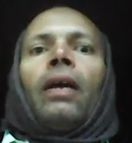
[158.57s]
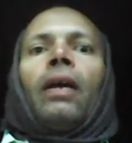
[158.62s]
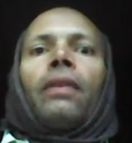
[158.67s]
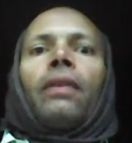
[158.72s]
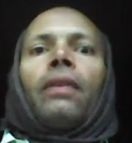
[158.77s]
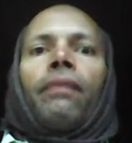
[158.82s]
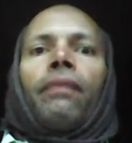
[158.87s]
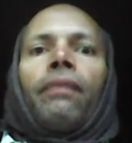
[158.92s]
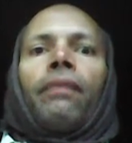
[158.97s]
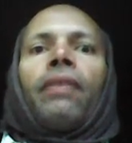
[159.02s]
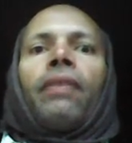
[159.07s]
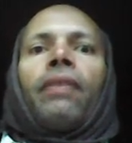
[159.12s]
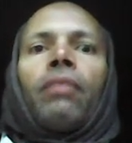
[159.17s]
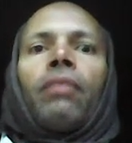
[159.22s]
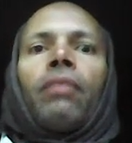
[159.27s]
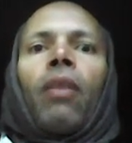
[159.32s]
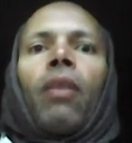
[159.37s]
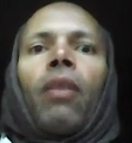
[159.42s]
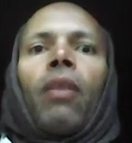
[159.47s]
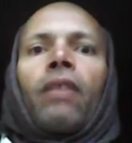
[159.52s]
The
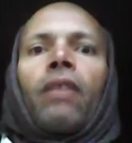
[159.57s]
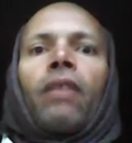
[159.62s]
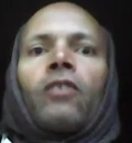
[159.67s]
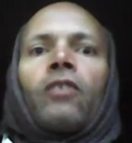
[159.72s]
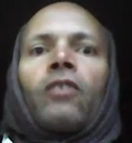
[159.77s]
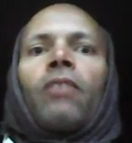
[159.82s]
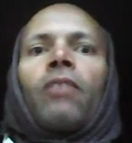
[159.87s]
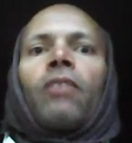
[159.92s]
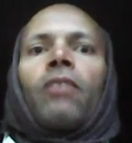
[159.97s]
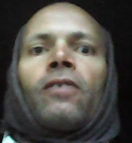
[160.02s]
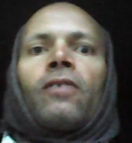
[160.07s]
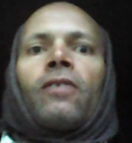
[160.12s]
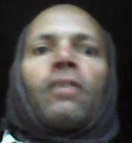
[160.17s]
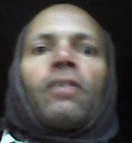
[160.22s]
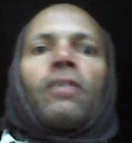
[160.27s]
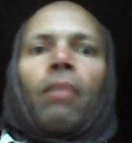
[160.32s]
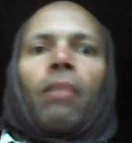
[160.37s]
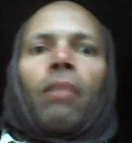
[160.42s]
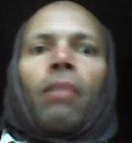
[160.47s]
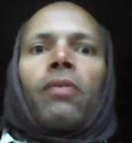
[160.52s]
fifth part of speech
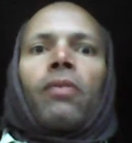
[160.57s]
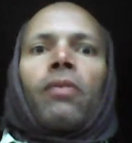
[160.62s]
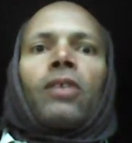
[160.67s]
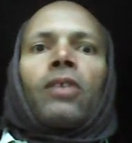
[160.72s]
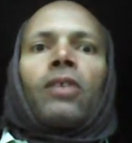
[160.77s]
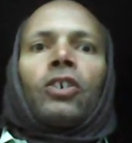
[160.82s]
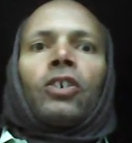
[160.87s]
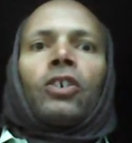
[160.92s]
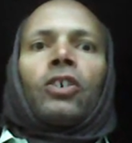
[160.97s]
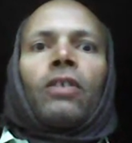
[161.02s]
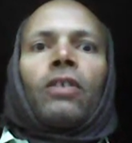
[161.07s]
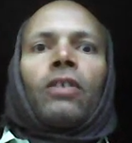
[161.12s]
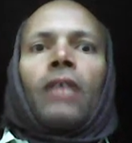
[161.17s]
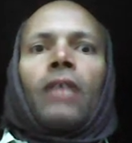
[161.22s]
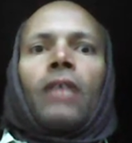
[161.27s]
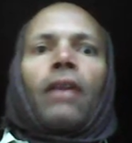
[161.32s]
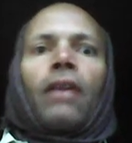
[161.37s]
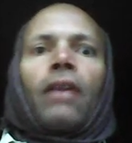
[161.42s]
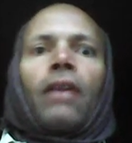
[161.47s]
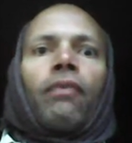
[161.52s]
is
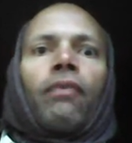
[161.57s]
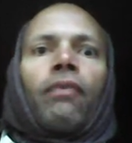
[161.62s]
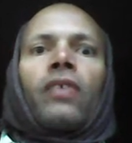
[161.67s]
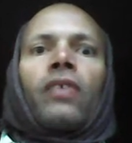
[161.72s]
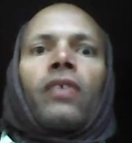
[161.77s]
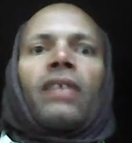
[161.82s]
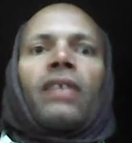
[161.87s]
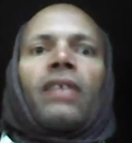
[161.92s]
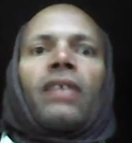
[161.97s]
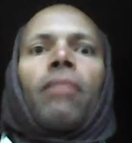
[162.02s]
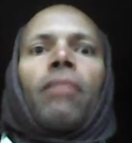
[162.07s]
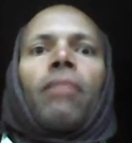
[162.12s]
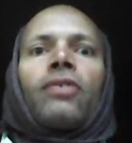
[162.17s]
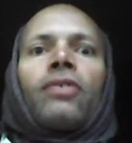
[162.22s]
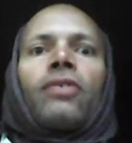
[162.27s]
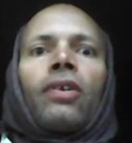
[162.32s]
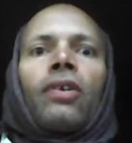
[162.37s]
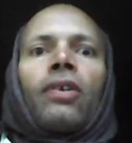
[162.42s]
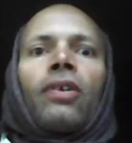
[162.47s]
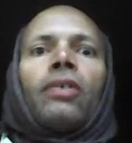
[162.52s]
preposition, and a few
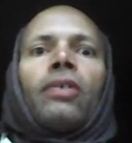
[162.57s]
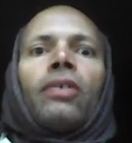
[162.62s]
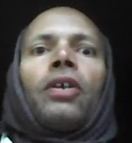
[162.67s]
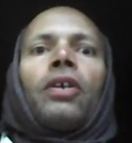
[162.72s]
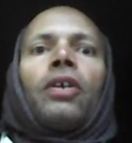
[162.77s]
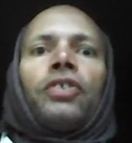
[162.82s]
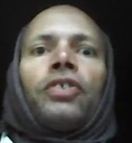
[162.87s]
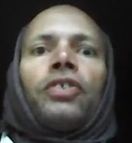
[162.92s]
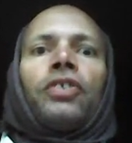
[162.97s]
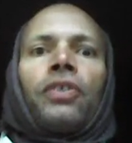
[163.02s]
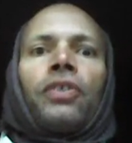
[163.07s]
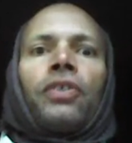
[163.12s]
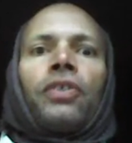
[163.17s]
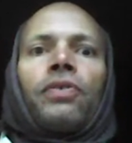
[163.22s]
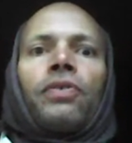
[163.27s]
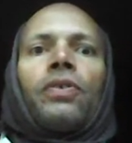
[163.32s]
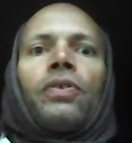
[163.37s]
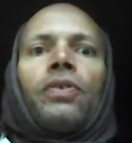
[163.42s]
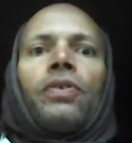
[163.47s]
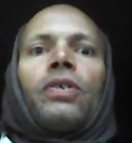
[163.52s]
examples are
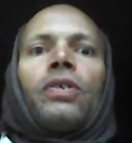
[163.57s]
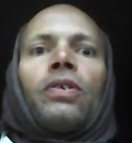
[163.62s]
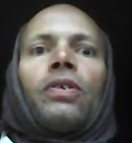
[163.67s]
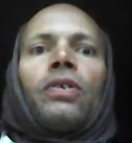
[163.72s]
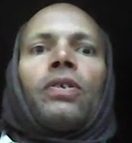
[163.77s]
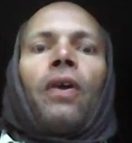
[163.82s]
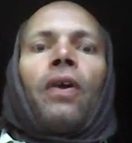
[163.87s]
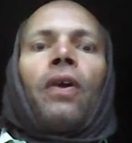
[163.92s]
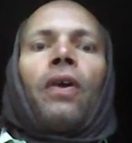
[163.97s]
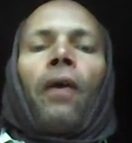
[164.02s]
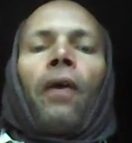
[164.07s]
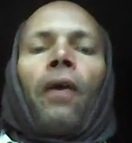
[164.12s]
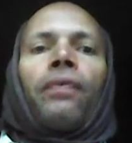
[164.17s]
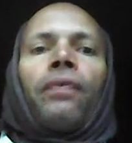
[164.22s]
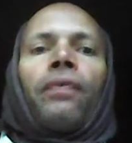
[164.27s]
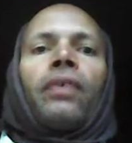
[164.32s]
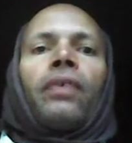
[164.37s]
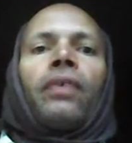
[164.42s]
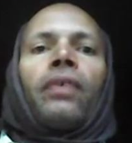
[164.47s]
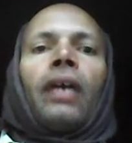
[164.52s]
to,
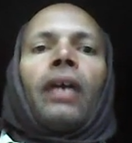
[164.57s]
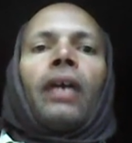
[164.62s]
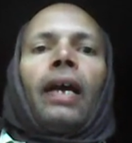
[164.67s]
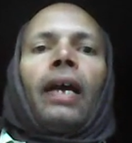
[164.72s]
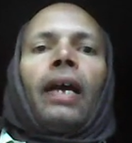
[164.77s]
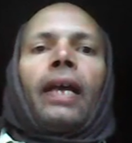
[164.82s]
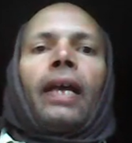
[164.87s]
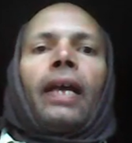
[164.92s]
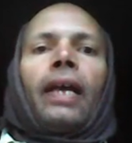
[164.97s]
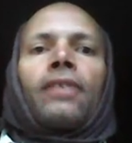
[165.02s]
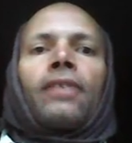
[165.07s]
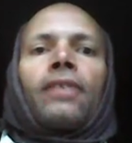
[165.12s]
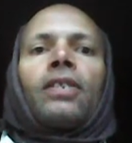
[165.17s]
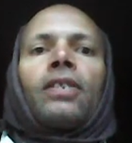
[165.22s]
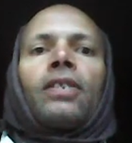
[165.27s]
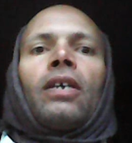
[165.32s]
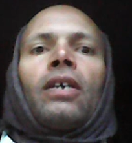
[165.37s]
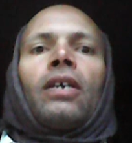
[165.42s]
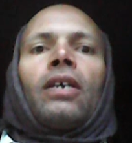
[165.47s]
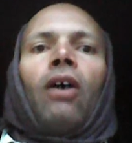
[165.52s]
of, at,
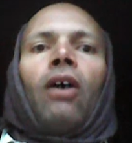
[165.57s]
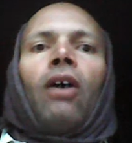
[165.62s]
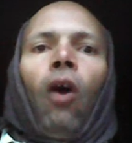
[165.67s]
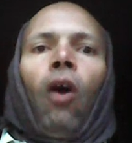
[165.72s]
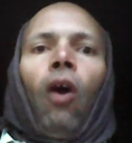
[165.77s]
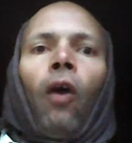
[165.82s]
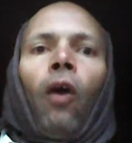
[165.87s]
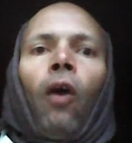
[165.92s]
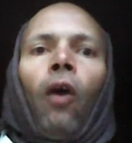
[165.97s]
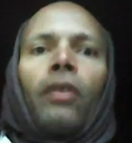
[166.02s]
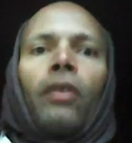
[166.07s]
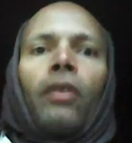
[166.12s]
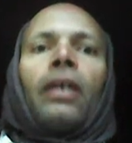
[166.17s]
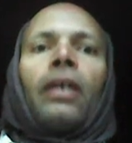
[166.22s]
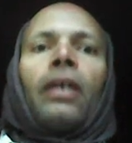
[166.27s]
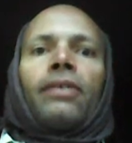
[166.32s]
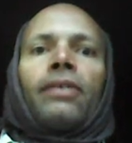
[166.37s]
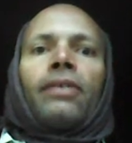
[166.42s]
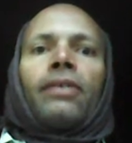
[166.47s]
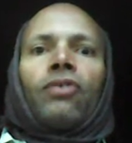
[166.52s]
on,
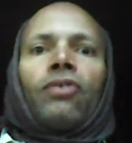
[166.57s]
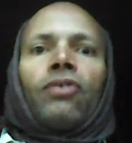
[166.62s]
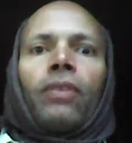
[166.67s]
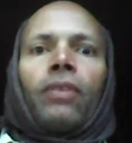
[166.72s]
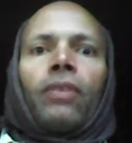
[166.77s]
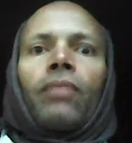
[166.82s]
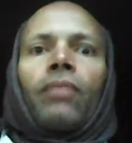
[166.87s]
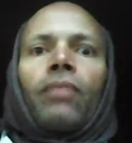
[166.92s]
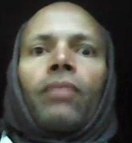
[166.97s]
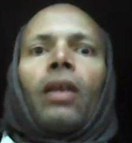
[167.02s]
etc.